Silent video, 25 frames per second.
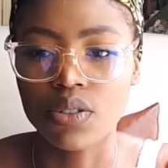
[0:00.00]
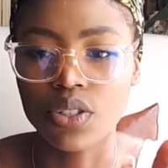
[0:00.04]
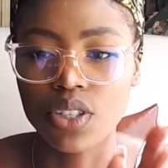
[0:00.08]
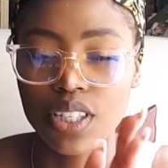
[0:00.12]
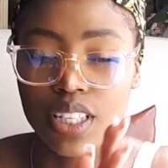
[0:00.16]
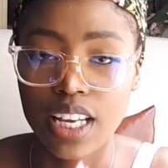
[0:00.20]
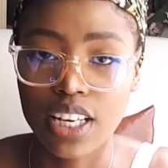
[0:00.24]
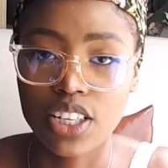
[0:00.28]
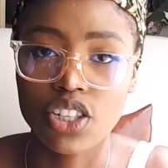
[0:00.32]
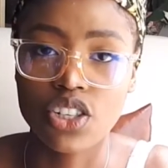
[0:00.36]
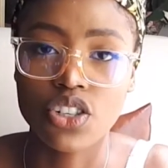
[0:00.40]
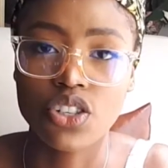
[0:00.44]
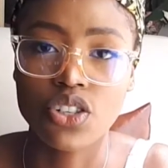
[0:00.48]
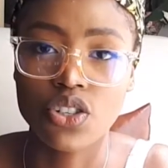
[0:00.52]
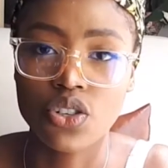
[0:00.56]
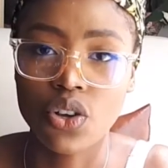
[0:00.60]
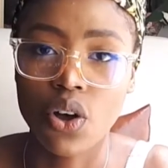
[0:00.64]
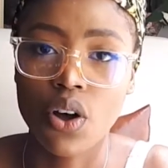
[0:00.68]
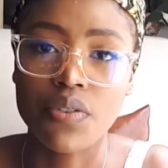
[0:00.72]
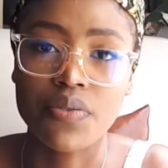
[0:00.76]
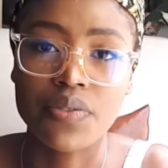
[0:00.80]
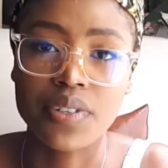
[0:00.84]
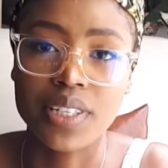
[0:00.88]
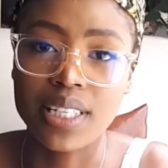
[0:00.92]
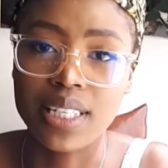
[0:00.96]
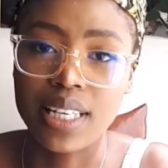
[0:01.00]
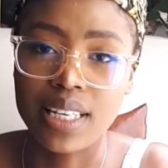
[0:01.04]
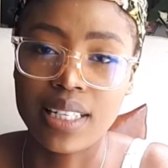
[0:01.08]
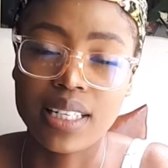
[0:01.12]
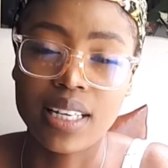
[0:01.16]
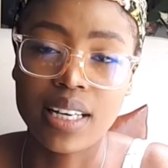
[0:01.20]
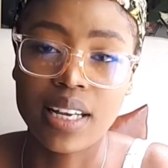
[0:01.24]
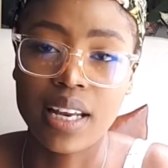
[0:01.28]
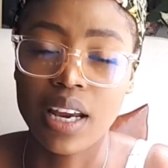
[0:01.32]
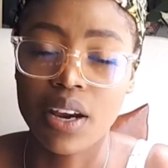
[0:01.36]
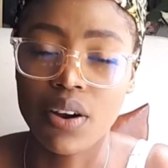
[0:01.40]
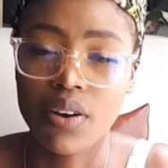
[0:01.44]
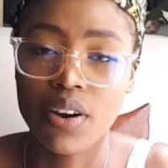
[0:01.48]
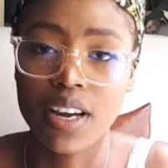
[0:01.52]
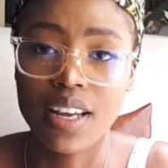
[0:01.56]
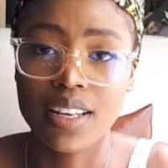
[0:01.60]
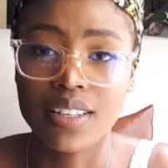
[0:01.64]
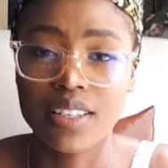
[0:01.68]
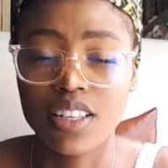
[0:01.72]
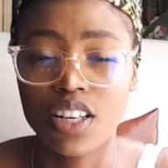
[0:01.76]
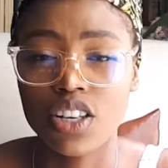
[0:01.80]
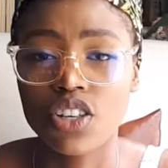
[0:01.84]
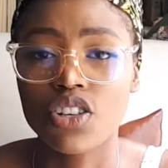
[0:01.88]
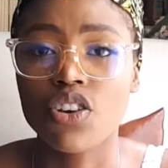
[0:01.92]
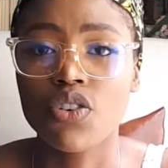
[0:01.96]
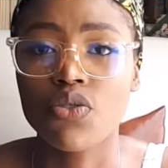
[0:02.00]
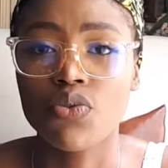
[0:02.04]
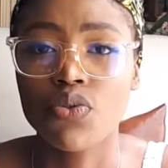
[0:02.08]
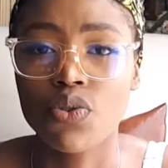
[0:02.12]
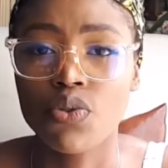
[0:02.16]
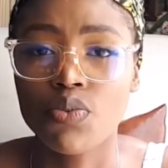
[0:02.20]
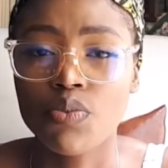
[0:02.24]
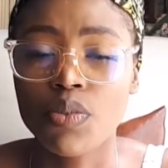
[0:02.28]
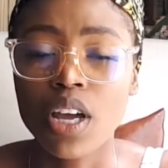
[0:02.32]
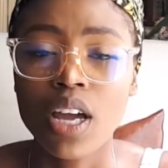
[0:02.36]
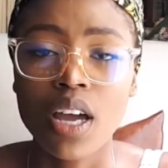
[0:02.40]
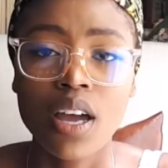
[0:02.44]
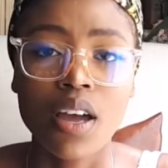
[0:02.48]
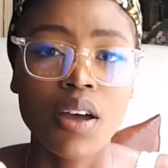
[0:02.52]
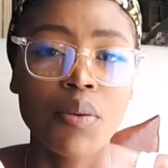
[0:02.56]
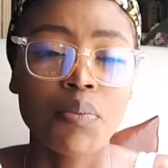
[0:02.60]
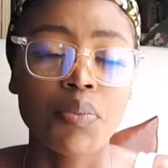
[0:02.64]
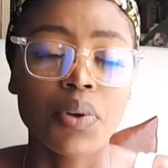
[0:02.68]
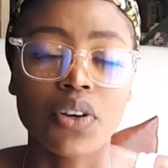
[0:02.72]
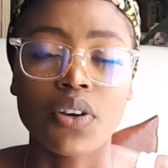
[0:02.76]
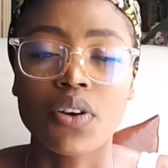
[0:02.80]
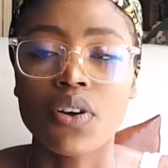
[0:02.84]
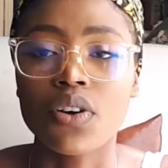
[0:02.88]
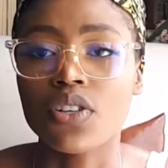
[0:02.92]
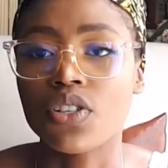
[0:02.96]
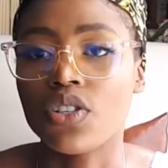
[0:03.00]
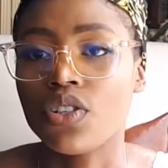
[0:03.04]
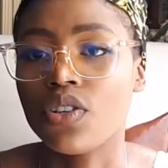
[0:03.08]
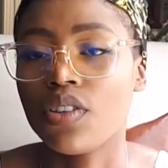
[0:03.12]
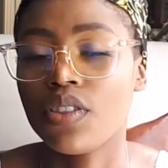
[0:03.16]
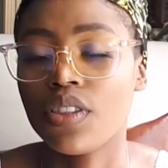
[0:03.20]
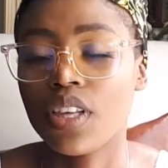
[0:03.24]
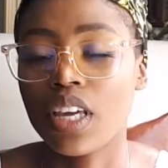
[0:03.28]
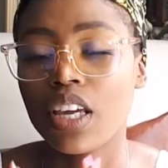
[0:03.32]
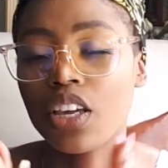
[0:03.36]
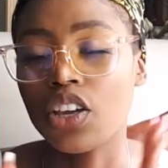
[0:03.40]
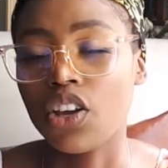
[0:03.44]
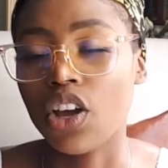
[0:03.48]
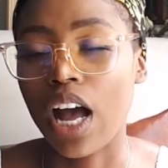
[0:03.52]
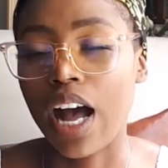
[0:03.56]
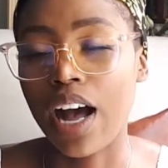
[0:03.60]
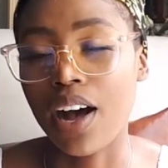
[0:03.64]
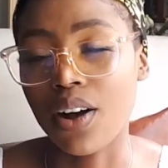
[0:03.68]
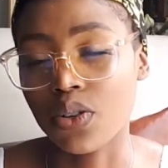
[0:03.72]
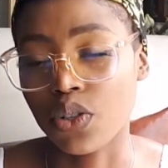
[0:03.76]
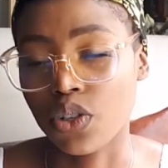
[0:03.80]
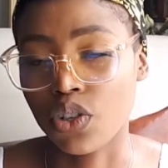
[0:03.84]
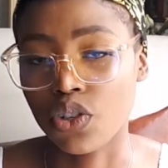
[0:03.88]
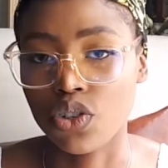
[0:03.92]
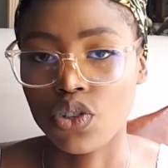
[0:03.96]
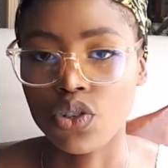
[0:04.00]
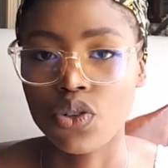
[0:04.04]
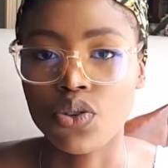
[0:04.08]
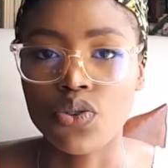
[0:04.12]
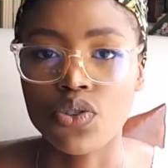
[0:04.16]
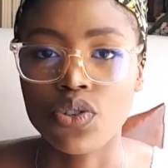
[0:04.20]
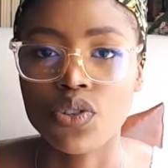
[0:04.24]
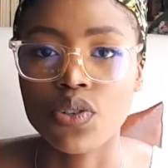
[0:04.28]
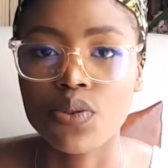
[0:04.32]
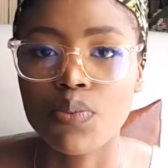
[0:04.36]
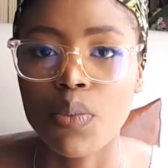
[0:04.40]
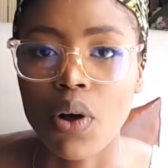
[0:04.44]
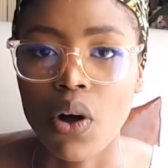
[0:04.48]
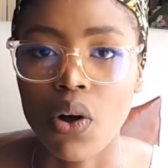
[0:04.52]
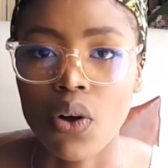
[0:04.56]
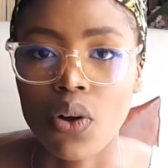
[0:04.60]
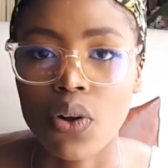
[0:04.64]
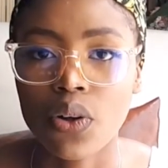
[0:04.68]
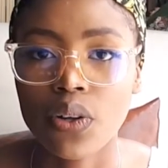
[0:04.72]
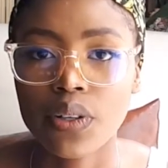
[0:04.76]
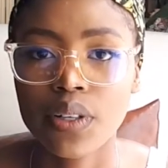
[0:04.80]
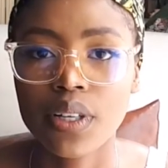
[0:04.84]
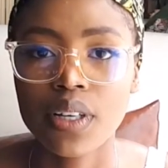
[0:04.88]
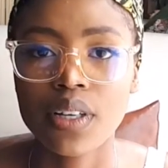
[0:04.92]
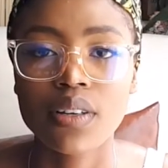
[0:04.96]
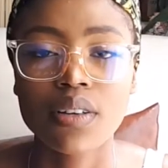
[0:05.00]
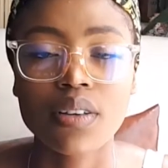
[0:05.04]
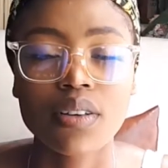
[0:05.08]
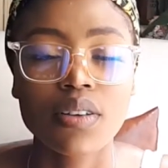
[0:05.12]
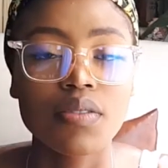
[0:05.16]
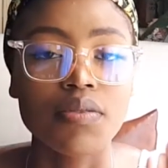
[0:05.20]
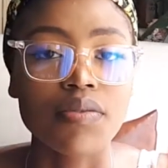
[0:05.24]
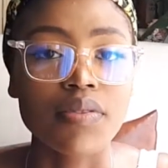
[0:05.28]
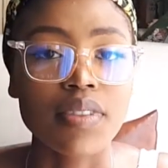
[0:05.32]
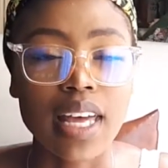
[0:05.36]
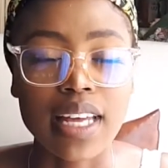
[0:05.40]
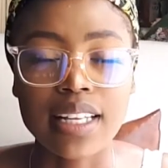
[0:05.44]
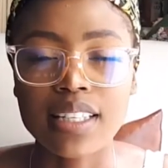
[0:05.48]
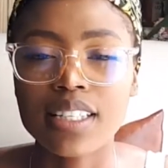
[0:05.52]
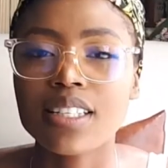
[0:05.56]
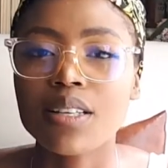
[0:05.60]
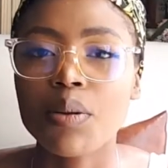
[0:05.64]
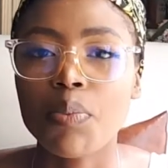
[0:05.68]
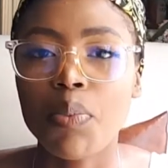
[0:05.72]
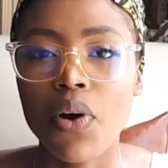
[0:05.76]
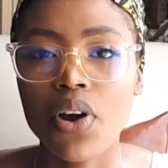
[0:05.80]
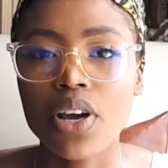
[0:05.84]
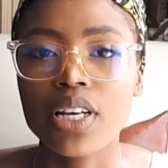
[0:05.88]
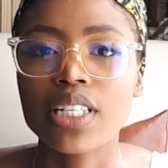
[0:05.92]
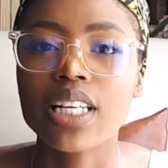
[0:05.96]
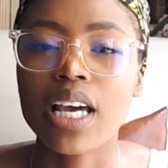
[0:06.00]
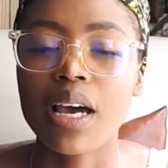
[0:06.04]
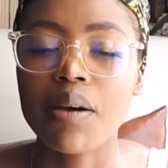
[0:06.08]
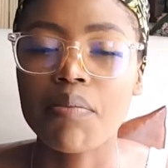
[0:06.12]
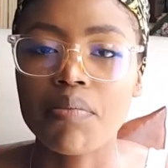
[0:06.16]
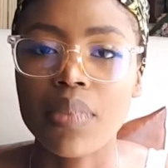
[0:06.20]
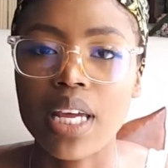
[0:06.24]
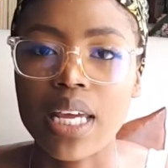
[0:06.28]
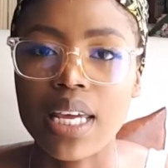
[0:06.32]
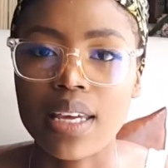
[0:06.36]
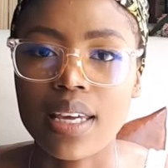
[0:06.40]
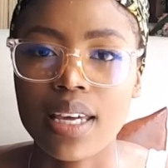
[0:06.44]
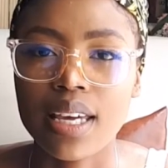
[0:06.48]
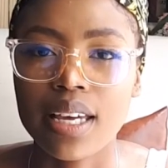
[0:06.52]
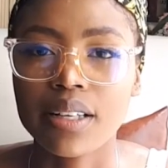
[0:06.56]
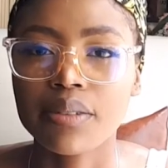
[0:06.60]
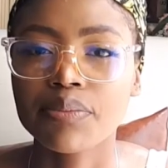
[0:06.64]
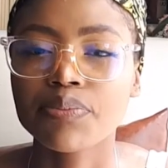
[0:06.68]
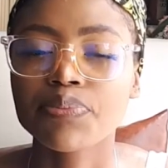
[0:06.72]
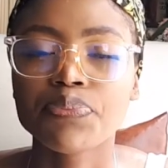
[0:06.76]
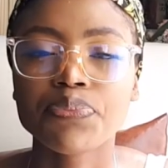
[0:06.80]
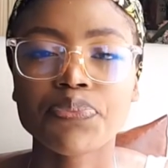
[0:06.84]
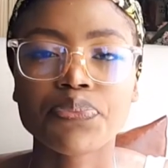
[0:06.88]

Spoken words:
sections of seating areas in your room because you think your house is too small. That's the point I'm making.